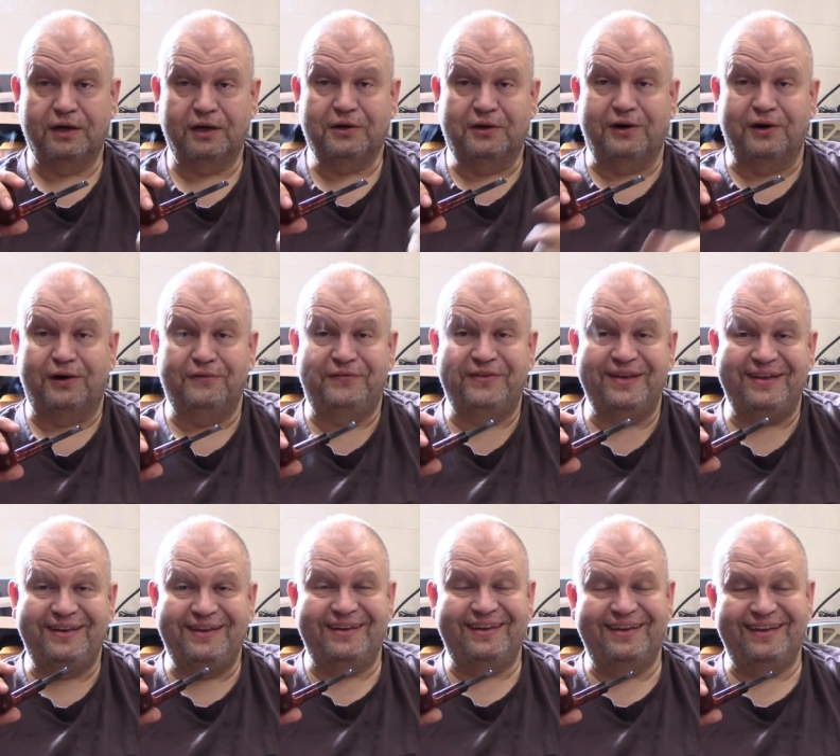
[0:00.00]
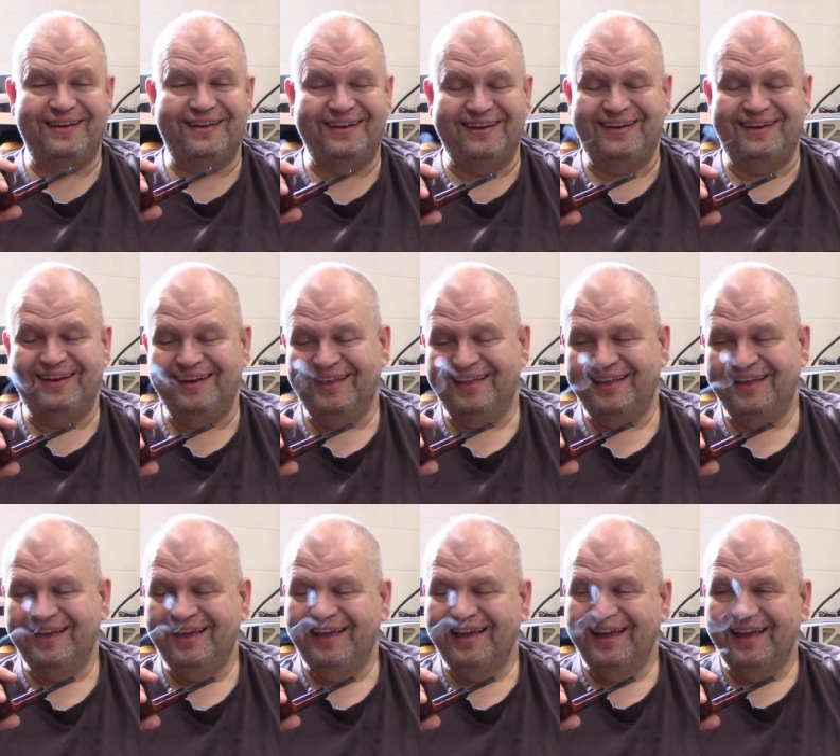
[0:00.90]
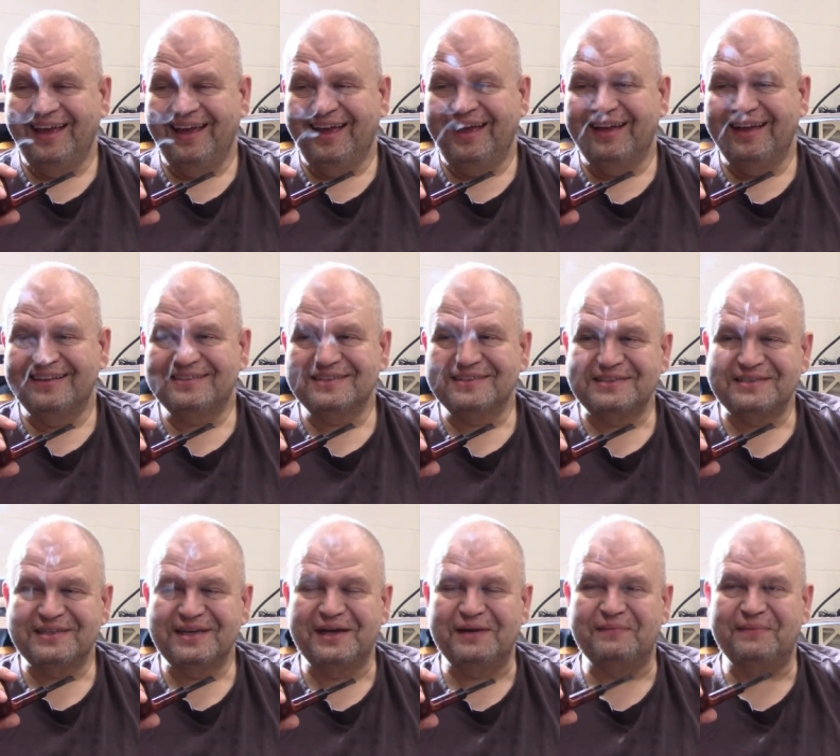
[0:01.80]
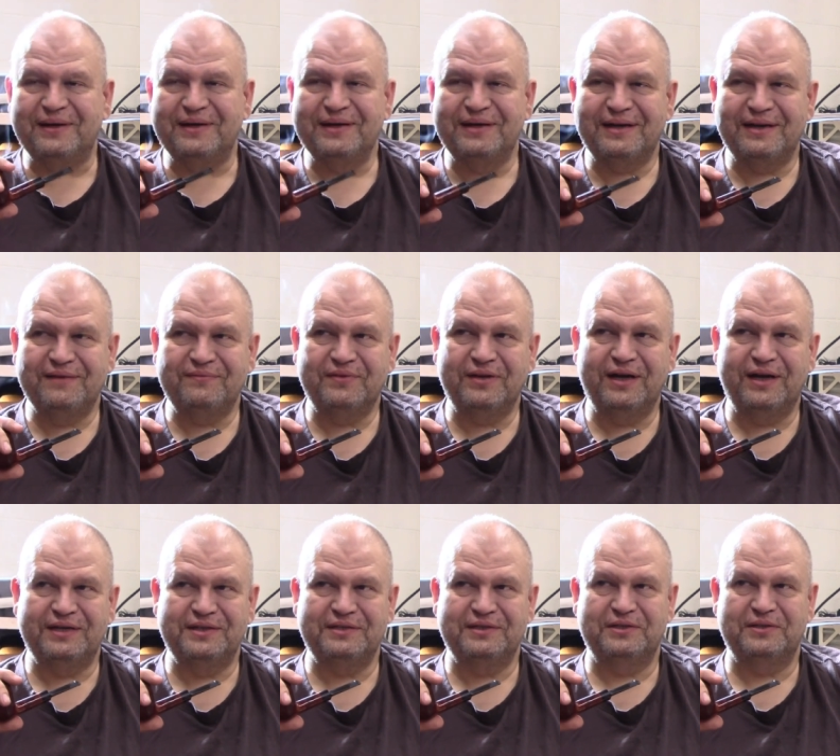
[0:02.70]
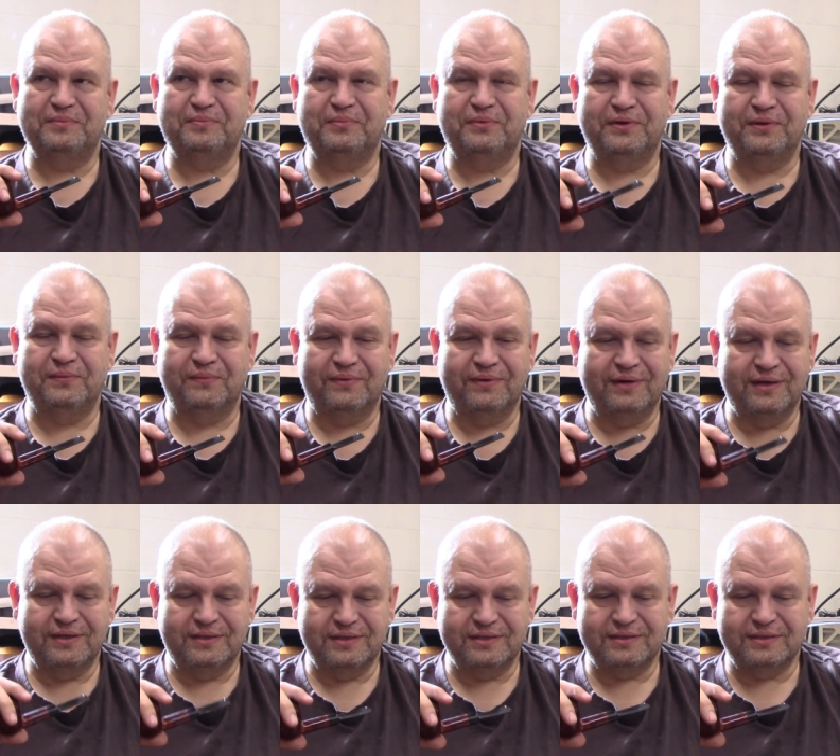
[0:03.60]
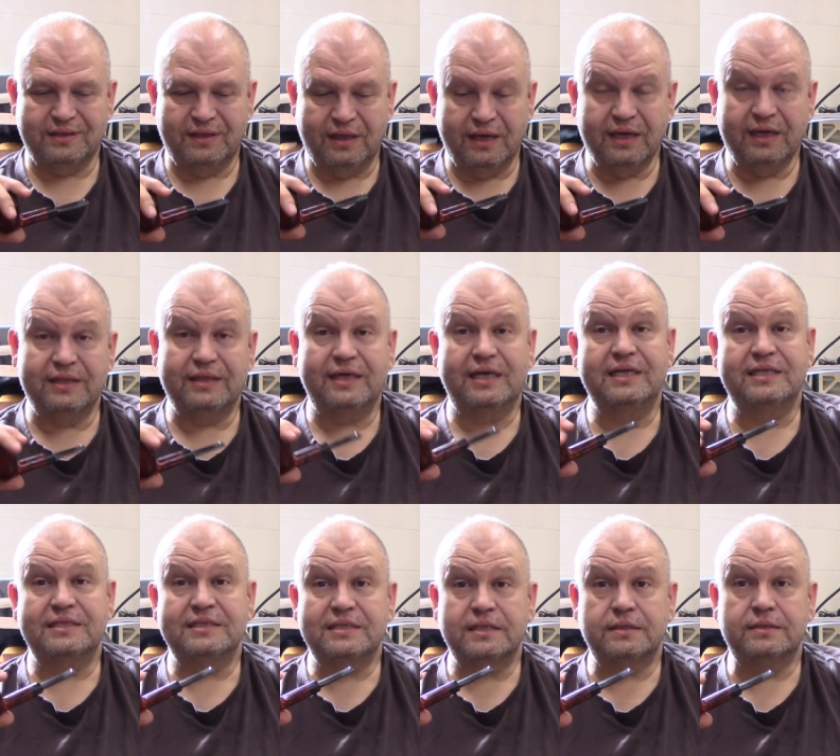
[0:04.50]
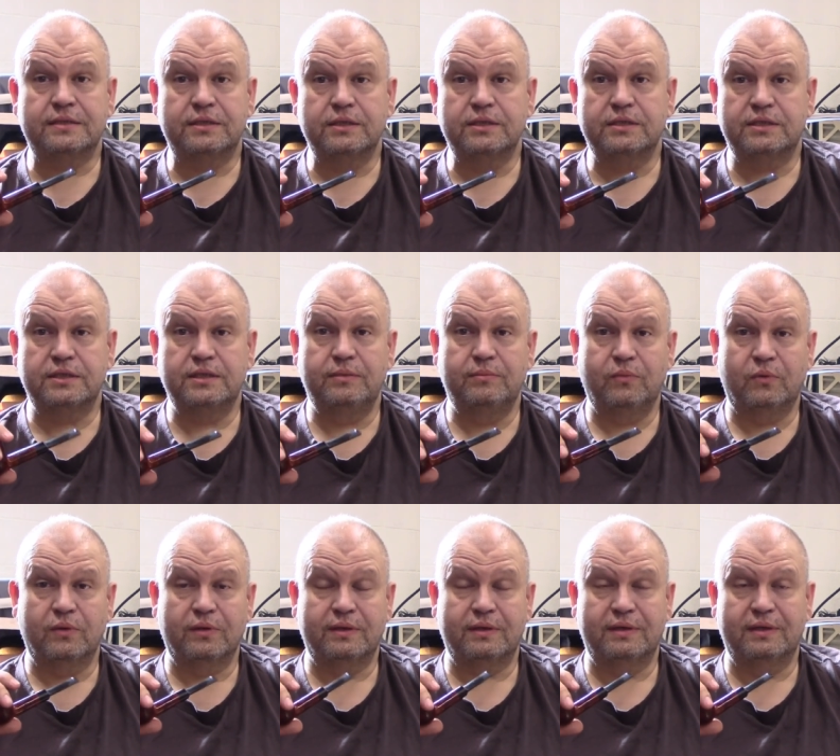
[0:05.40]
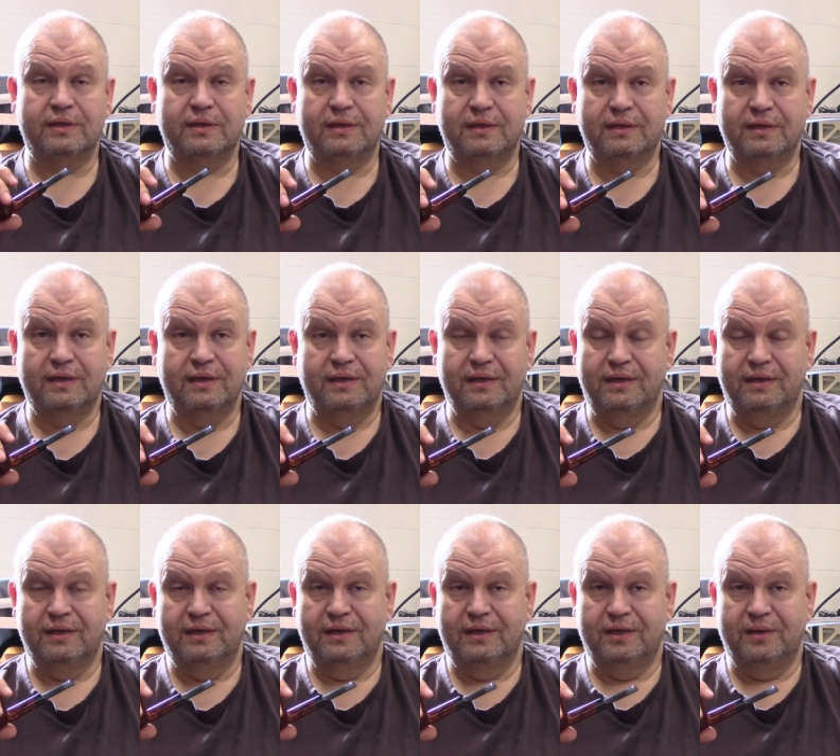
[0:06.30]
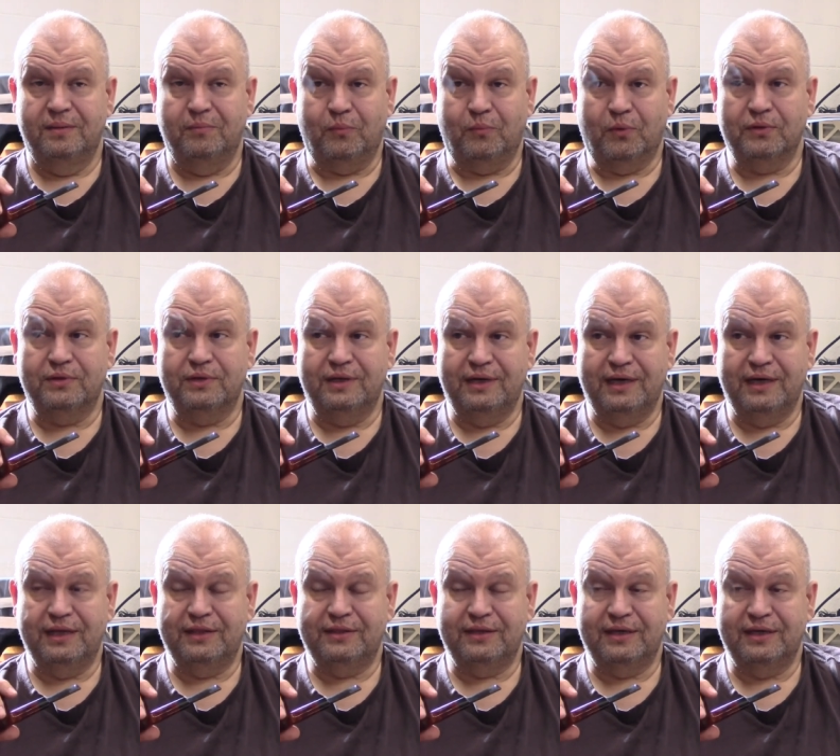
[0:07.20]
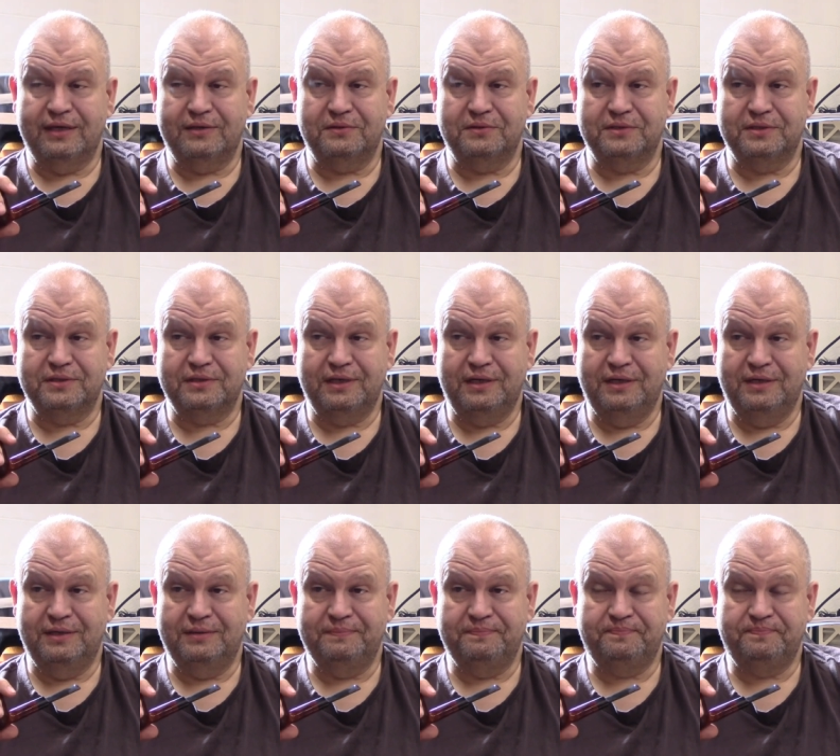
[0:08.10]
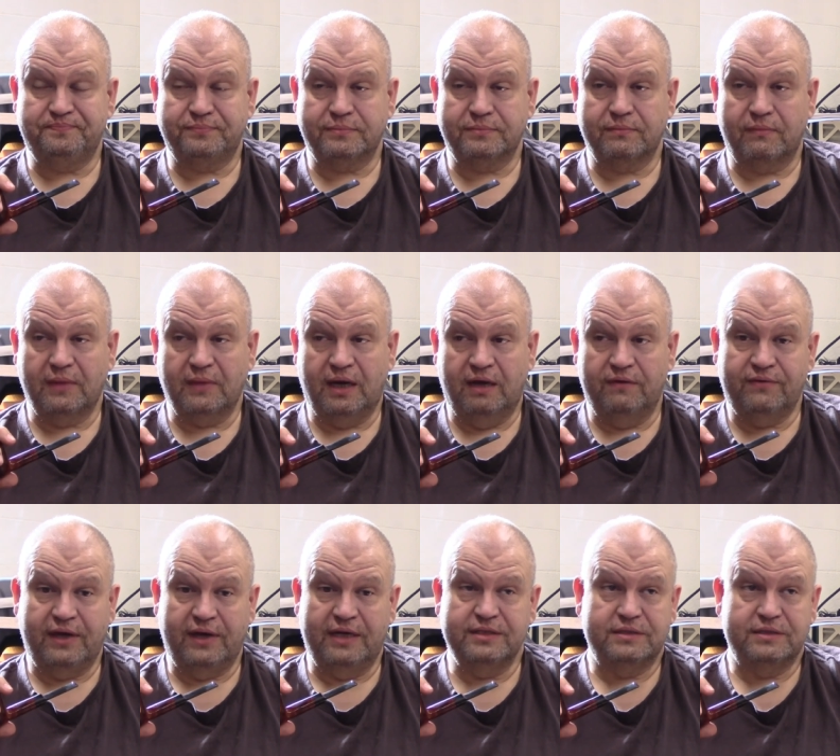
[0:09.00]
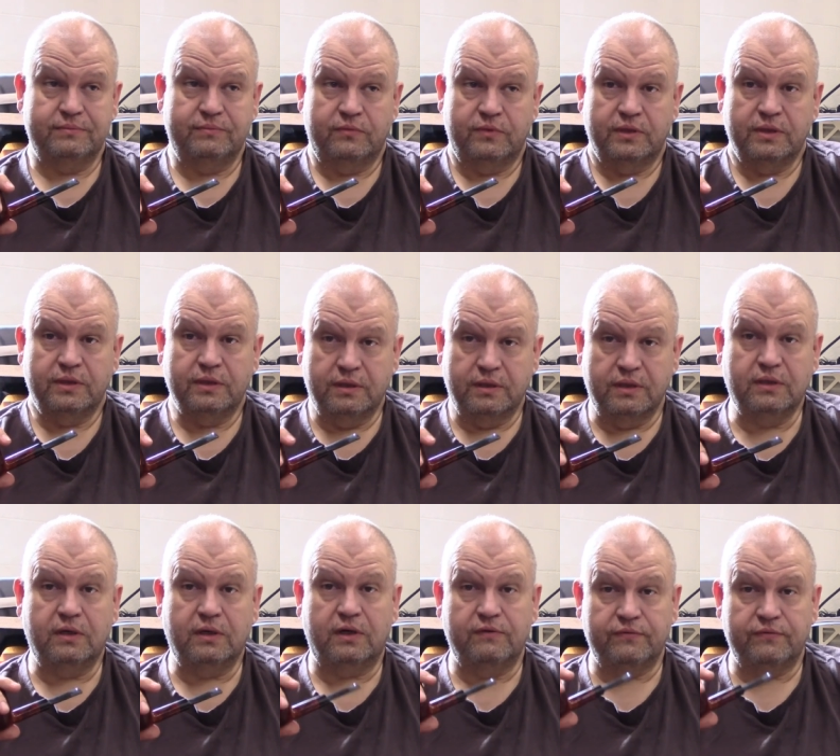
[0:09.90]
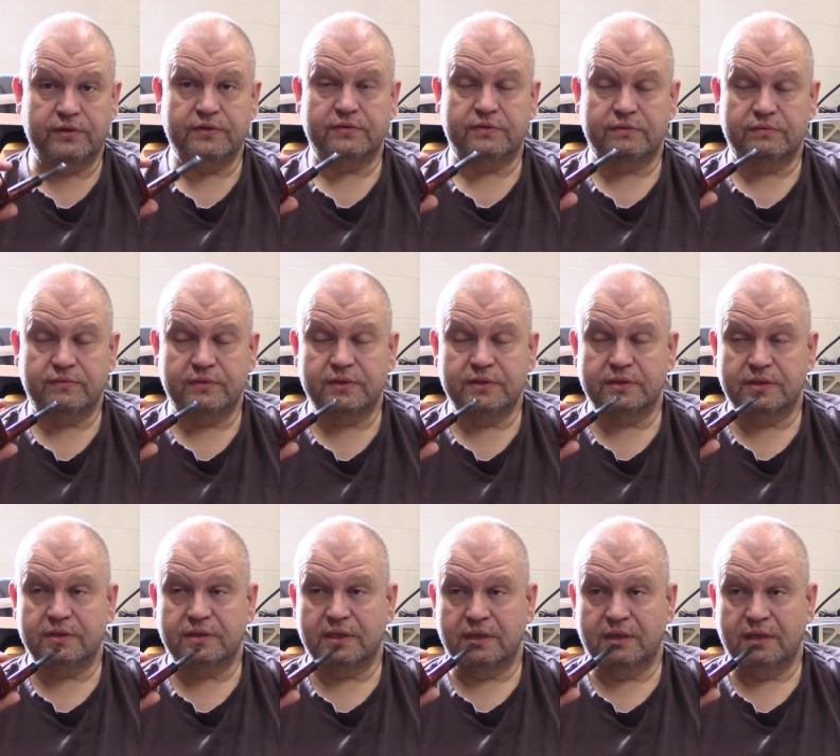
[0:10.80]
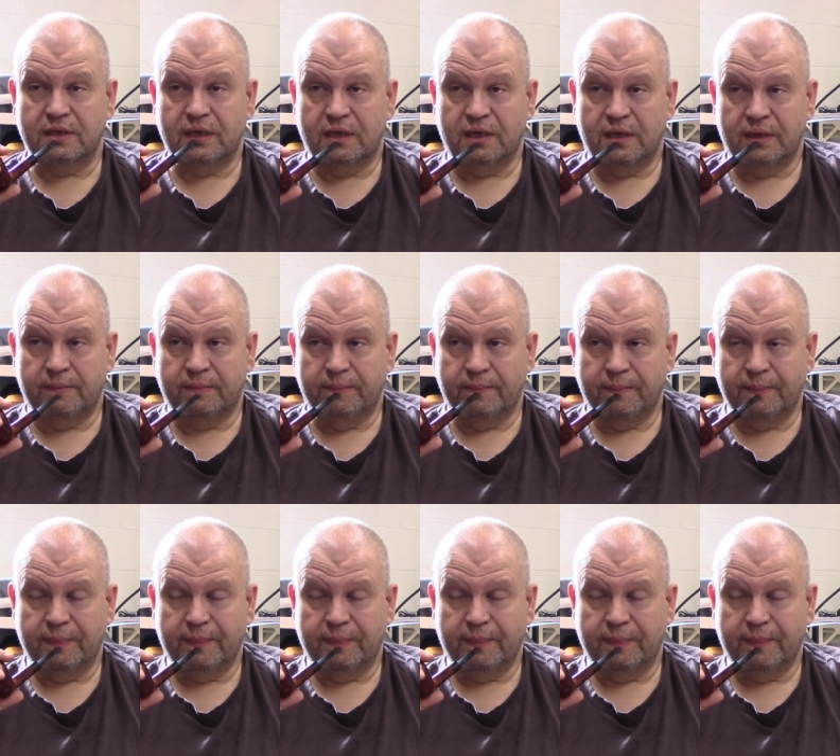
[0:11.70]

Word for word: coffee. it's a shame. I, I've gotten to the point where I just like the consistency more than more than anything else, and I've had some really good coffees recently, um,